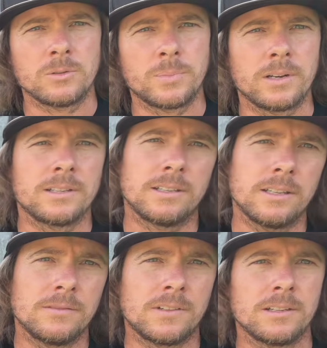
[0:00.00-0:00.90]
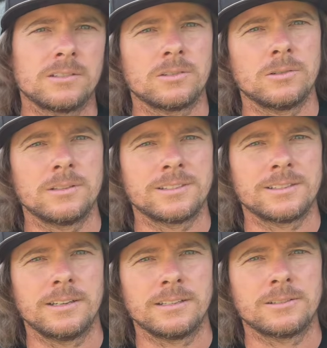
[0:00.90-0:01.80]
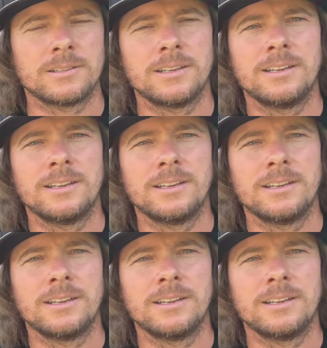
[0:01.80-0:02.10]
but it's lifted, so it's